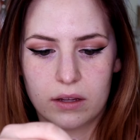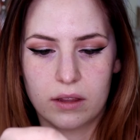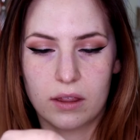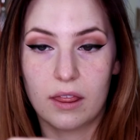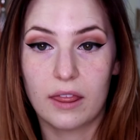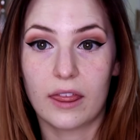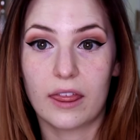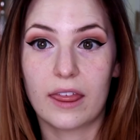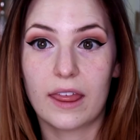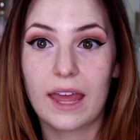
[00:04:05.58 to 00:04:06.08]

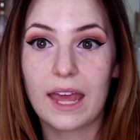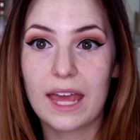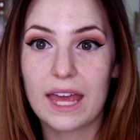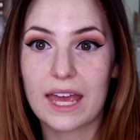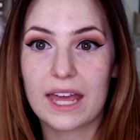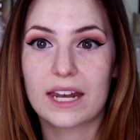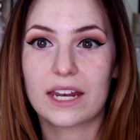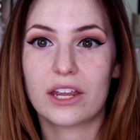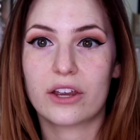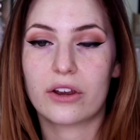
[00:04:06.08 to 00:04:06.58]
And
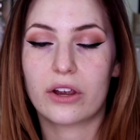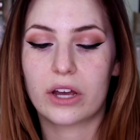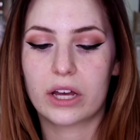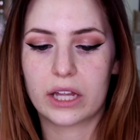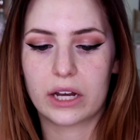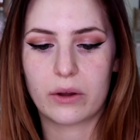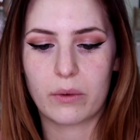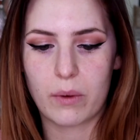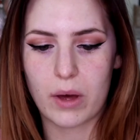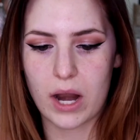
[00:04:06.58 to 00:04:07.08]
then you're
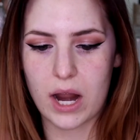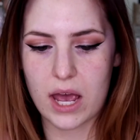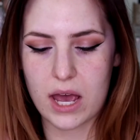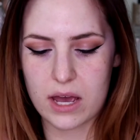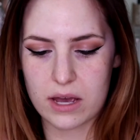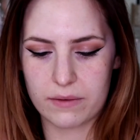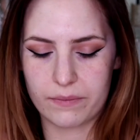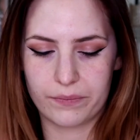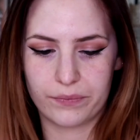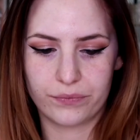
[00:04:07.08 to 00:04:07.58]
gonna
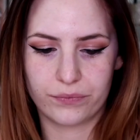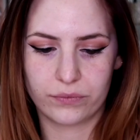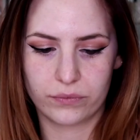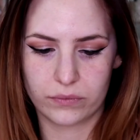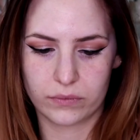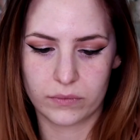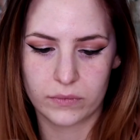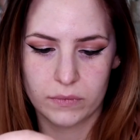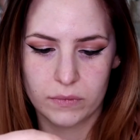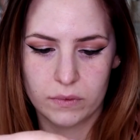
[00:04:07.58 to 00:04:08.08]
wanna
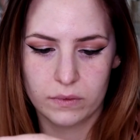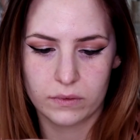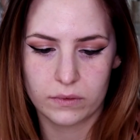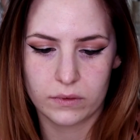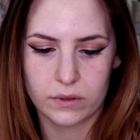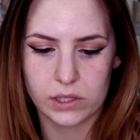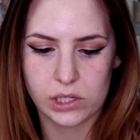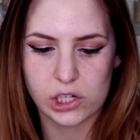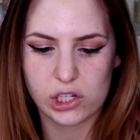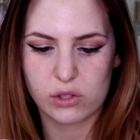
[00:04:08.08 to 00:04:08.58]

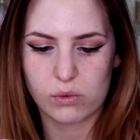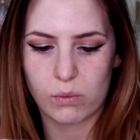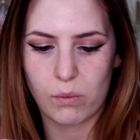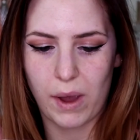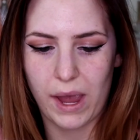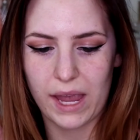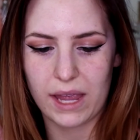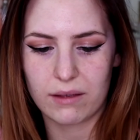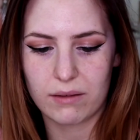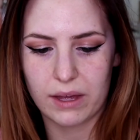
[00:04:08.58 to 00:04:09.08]
just
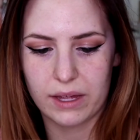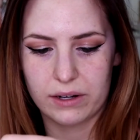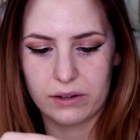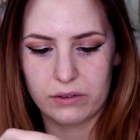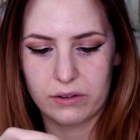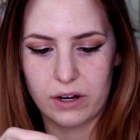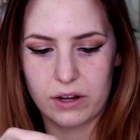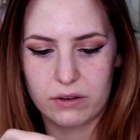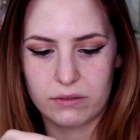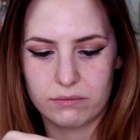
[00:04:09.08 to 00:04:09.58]
wait, I
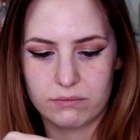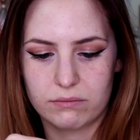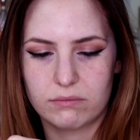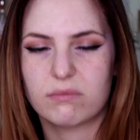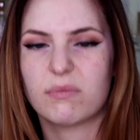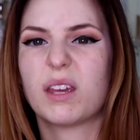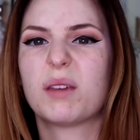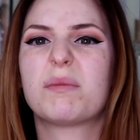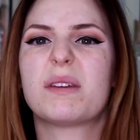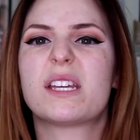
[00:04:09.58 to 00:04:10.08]
don't know,
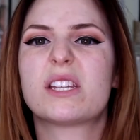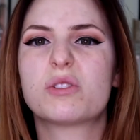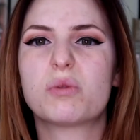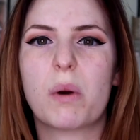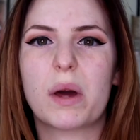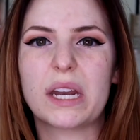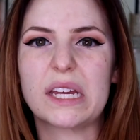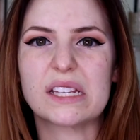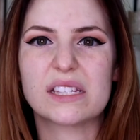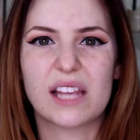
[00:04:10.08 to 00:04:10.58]
maybe
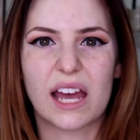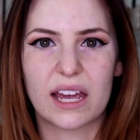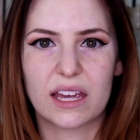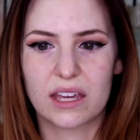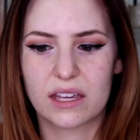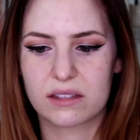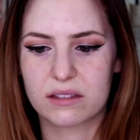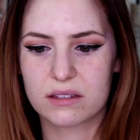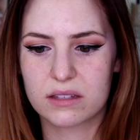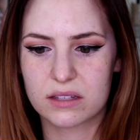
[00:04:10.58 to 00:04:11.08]
20
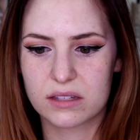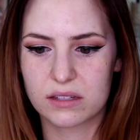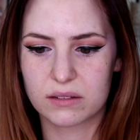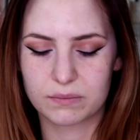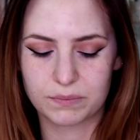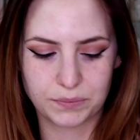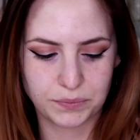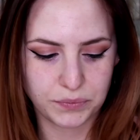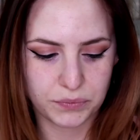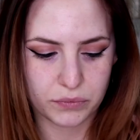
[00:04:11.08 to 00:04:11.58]
seconds.
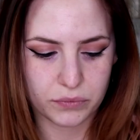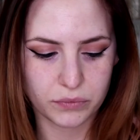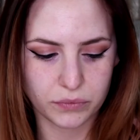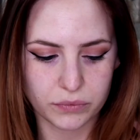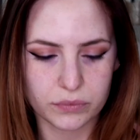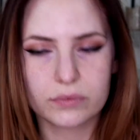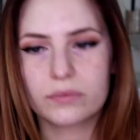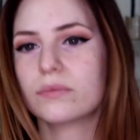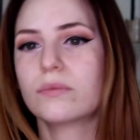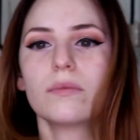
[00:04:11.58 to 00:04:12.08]

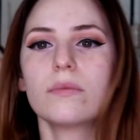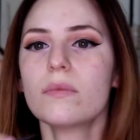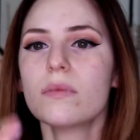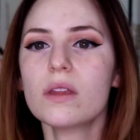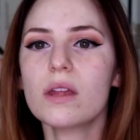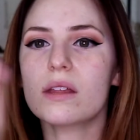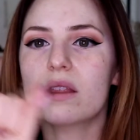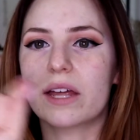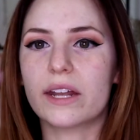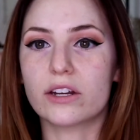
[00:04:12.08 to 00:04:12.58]

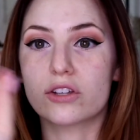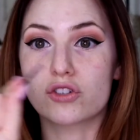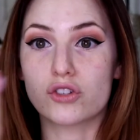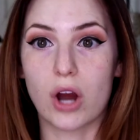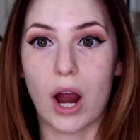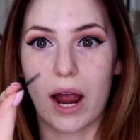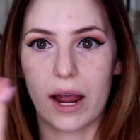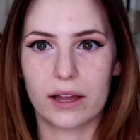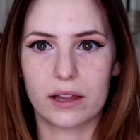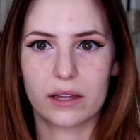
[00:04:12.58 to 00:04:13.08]
Let it
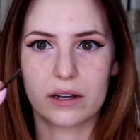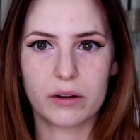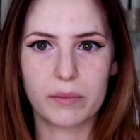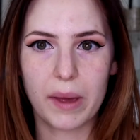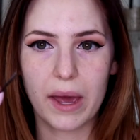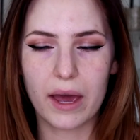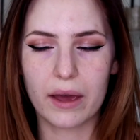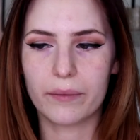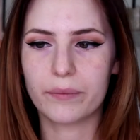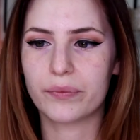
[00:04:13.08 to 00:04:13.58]
dry a little
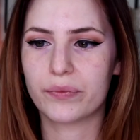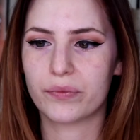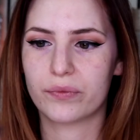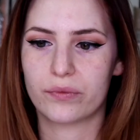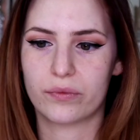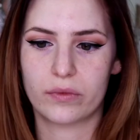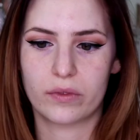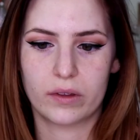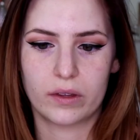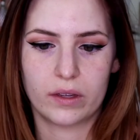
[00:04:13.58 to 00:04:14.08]
bit
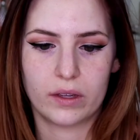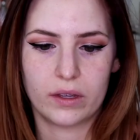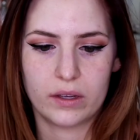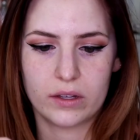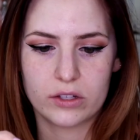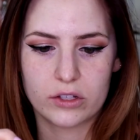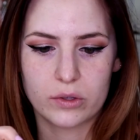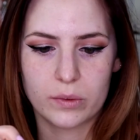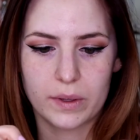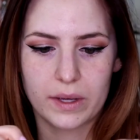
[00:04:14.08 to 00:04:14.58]

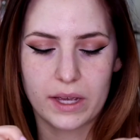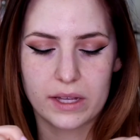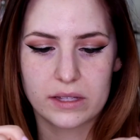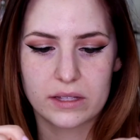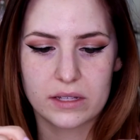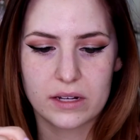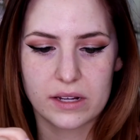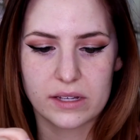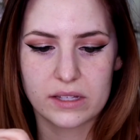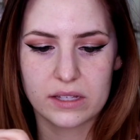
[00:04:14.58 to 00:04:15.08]
so it
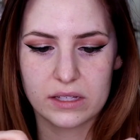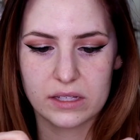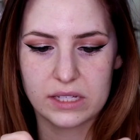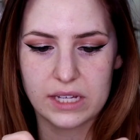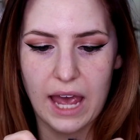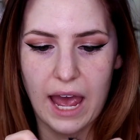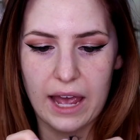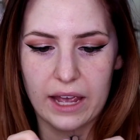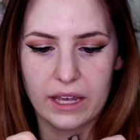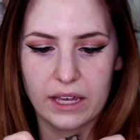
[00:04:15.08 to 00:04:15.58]
gets nice and
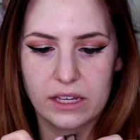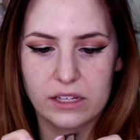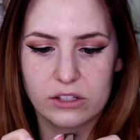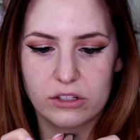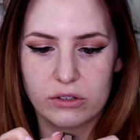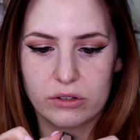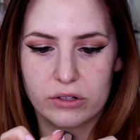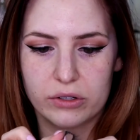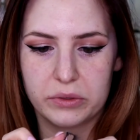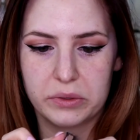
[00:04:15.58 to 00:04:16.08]
tacky,
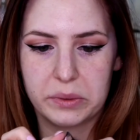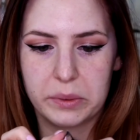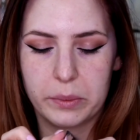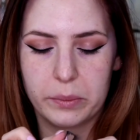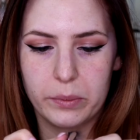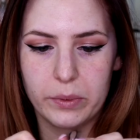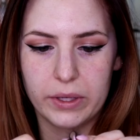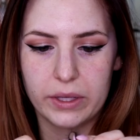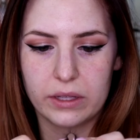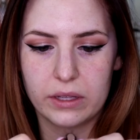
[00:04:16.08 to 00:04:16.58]
so
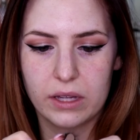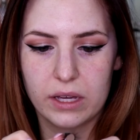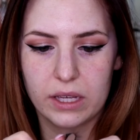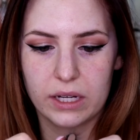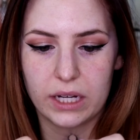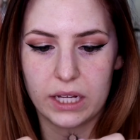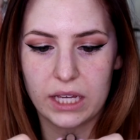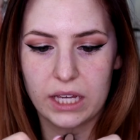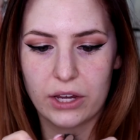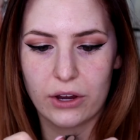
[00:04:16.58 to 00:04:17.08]
it will
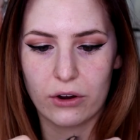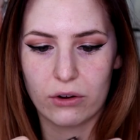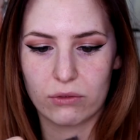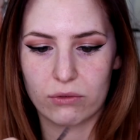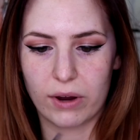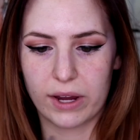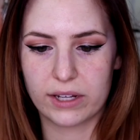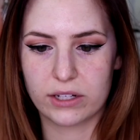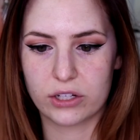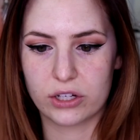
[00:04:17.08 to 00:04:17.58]
adhere
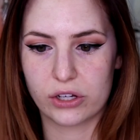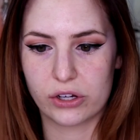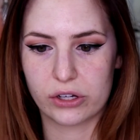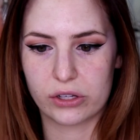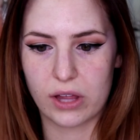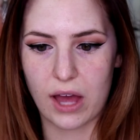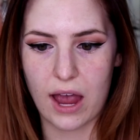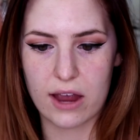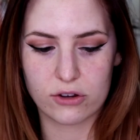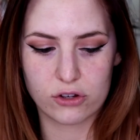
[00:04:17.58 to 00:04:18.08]
right to your
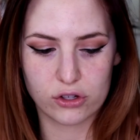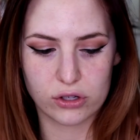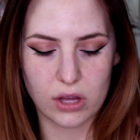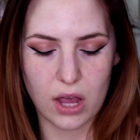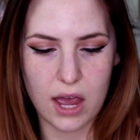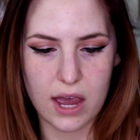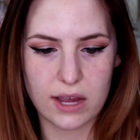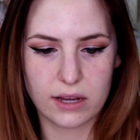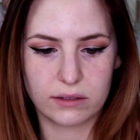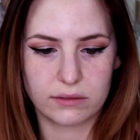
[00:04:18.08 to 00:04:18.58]
lash
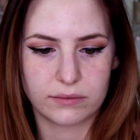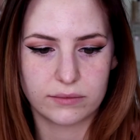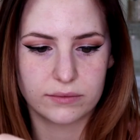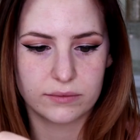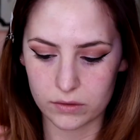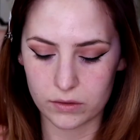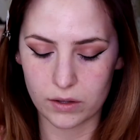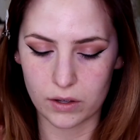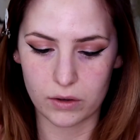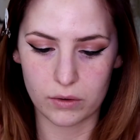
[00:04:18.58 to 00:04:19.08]
line.
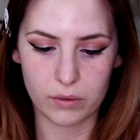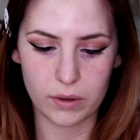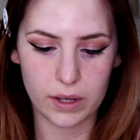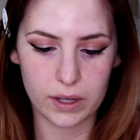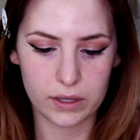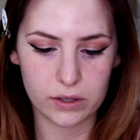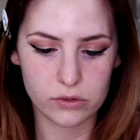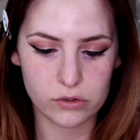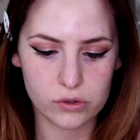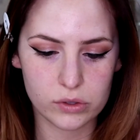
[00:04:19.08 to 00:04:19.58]
So I
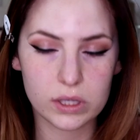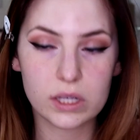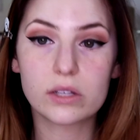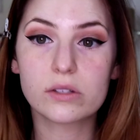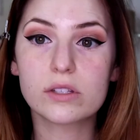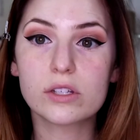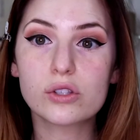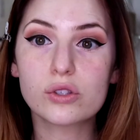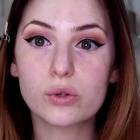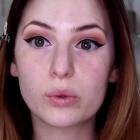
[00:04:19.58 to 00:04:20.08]
usually
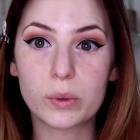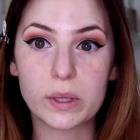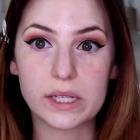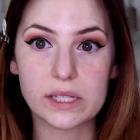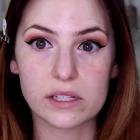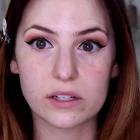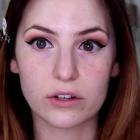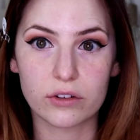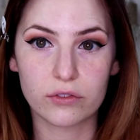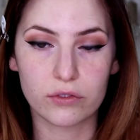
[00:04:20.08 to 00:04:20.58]
use a
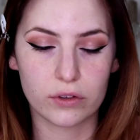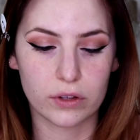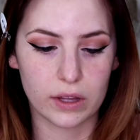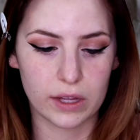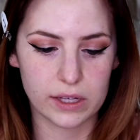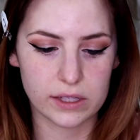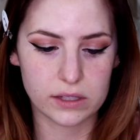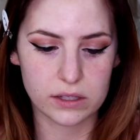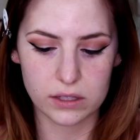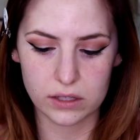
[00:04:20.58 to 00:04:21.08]
tweezer for
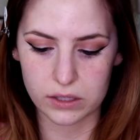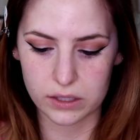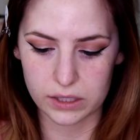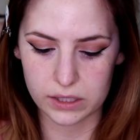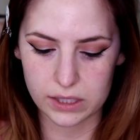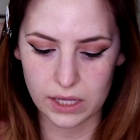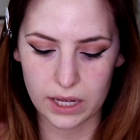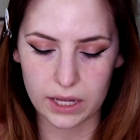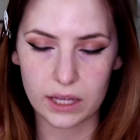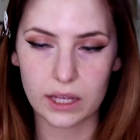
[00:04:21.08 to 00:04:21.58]
this
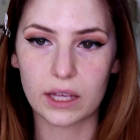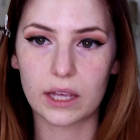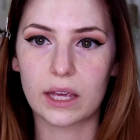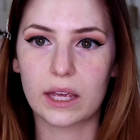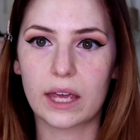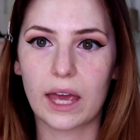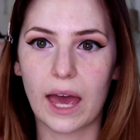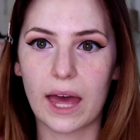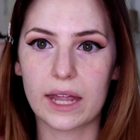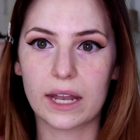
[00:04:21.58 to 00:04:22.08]
because I can
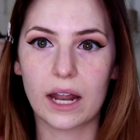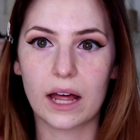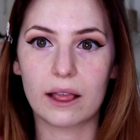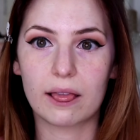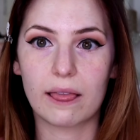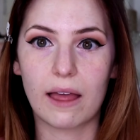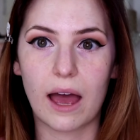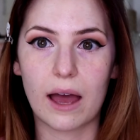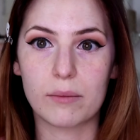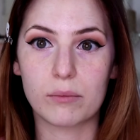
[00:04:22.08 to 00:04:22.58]
get a
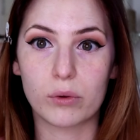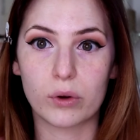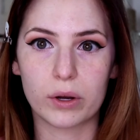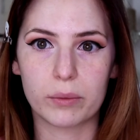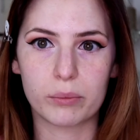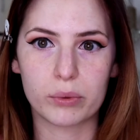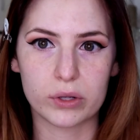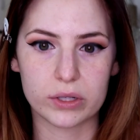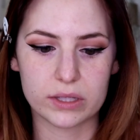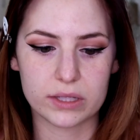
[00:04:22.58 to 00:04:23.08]
lot
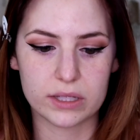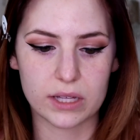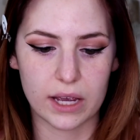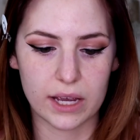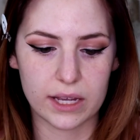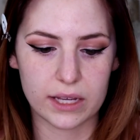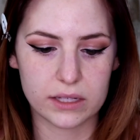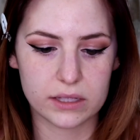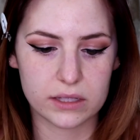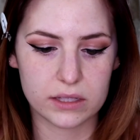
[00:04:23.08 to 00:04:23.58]
more
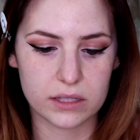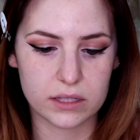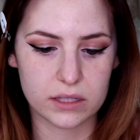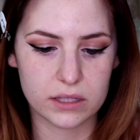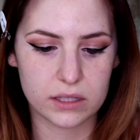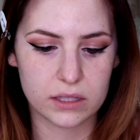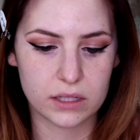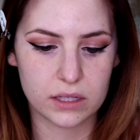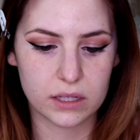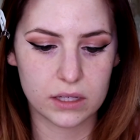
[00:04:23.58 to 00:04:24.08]

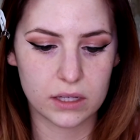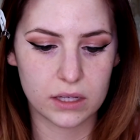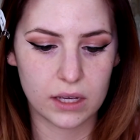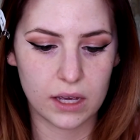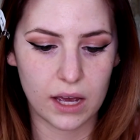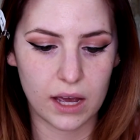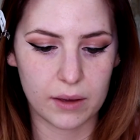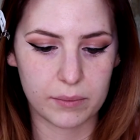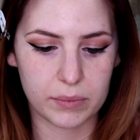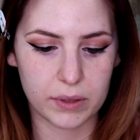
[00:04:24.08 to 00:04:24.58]
precise
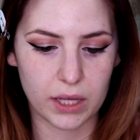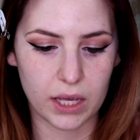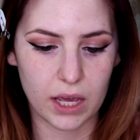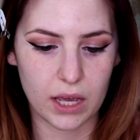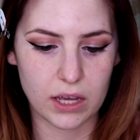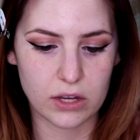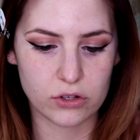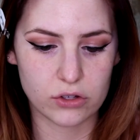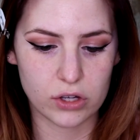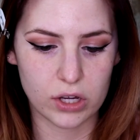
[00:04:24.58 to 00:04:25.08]

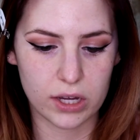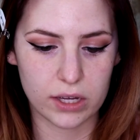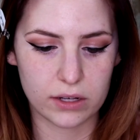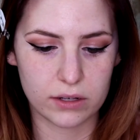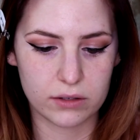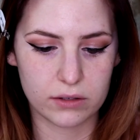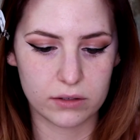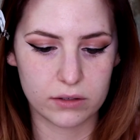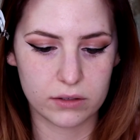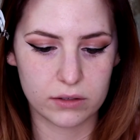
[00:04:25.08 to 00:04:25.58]

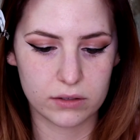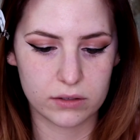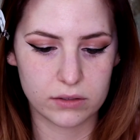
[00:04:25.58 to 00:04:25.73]
application.